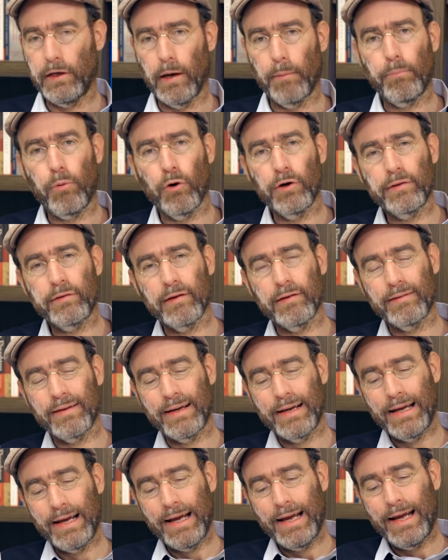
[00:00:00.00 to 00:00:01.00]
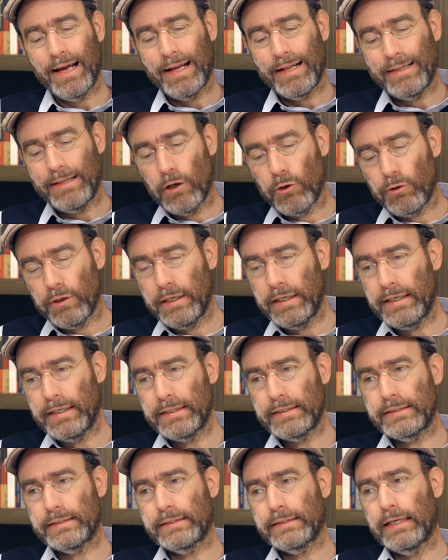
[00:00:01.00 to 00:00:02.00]
appointed, there
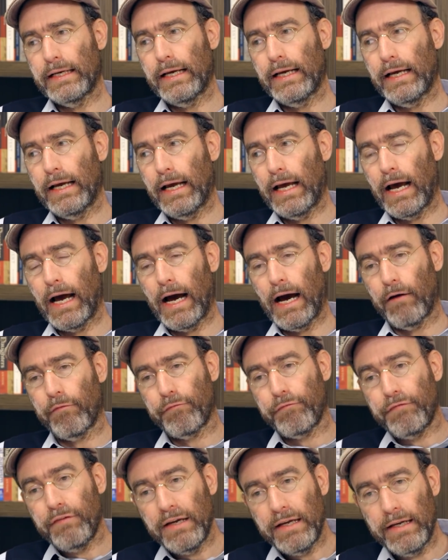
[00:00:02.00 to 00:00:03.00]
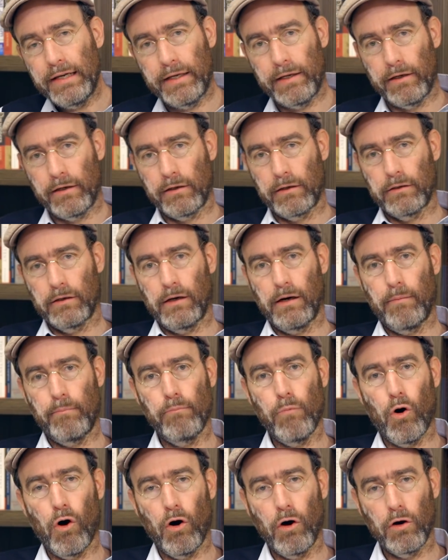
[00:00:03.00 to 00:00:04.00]
is a feeling
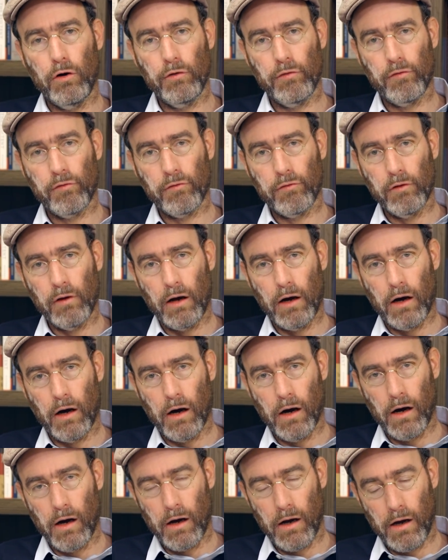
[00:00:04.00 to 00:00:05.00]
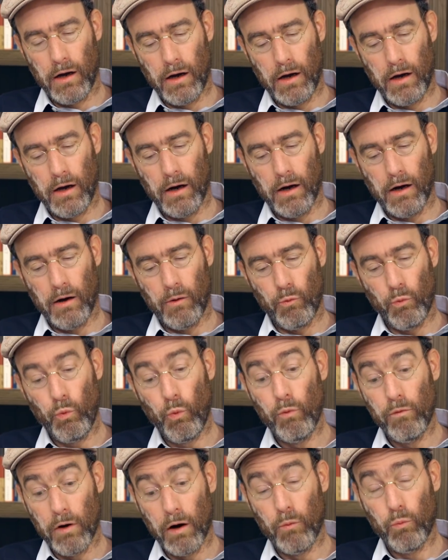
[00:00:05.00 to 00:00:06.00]
amongst a
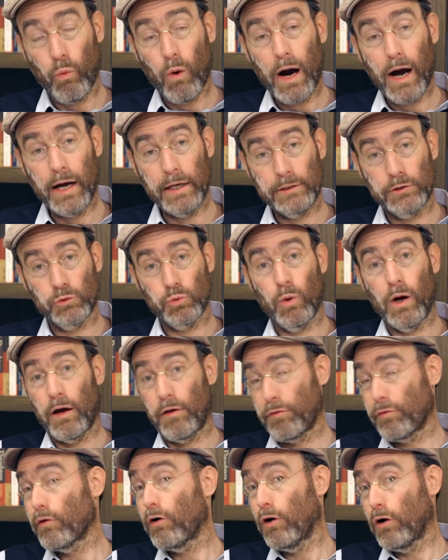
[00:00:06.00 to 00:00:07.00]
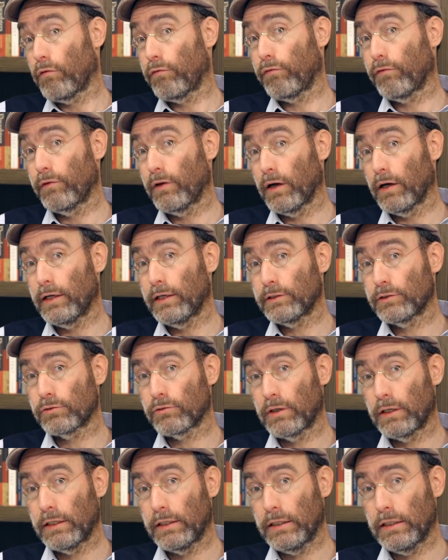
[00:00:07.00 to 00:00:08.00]
wide swath of the
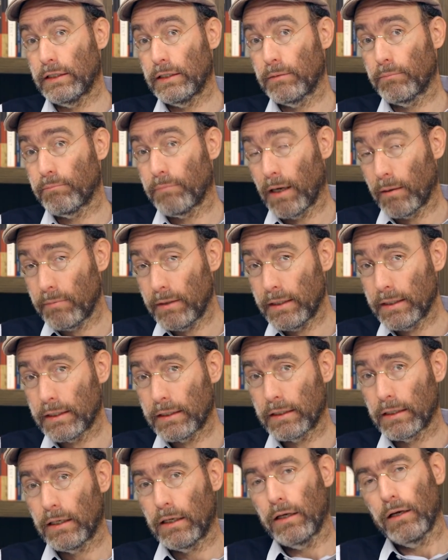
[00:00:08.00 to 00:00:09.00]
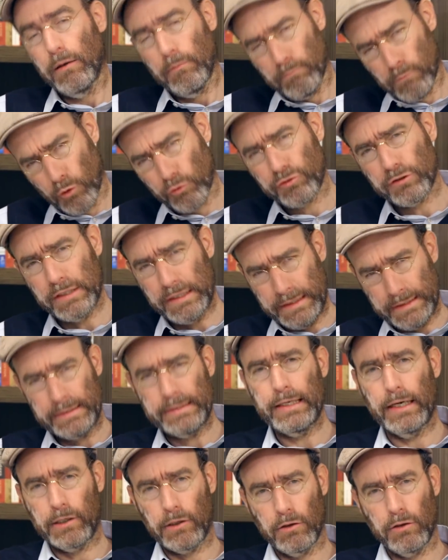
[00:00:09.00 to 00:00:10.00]
Israeli public, mostly
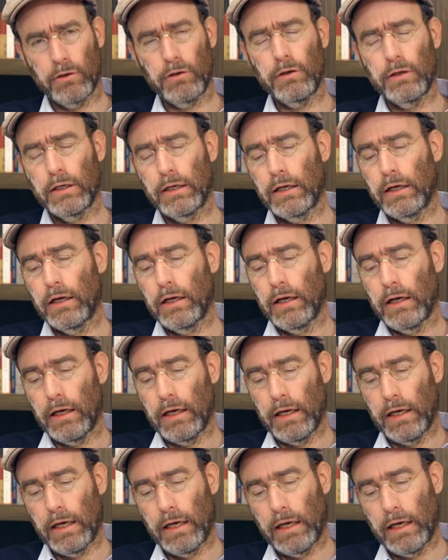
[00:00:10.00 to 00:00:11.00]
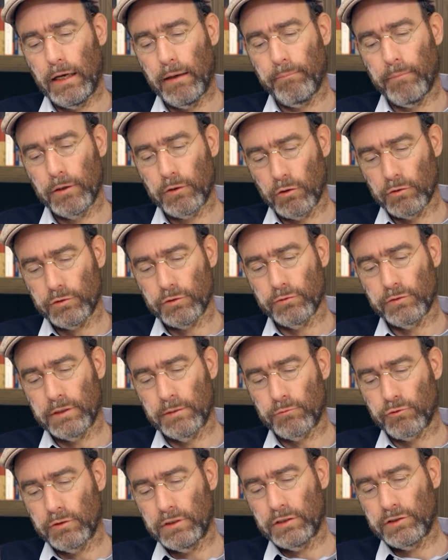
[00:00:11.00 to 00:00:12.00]
secular, but also
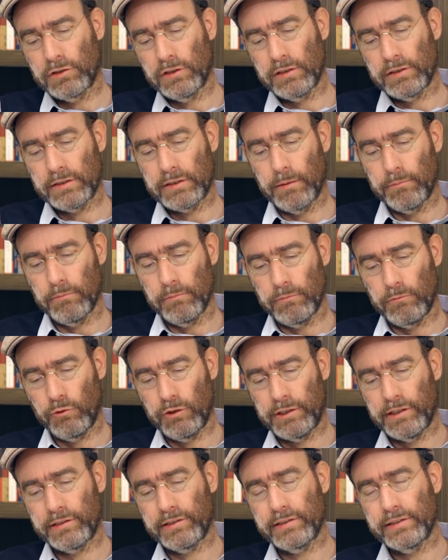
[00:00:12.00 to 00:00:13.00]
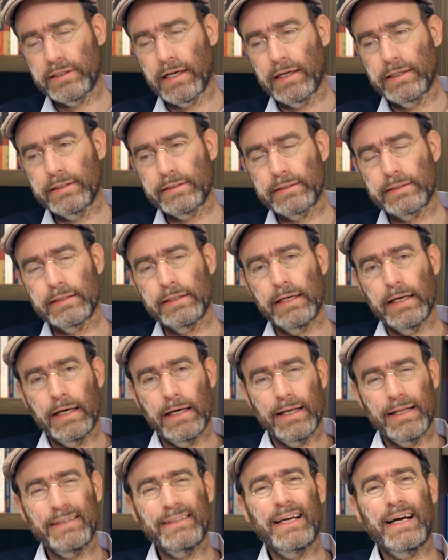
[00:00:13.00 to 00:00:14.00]
some traditional, some religious Zionists,
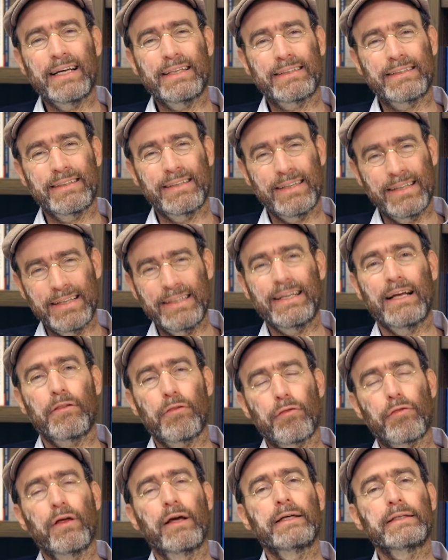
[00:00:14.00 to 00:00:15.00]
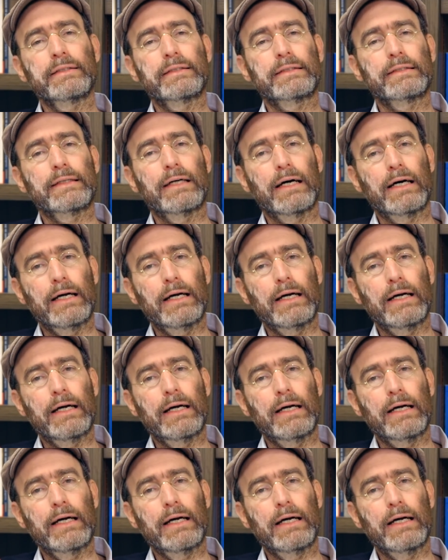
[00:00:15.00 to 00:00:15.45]
that things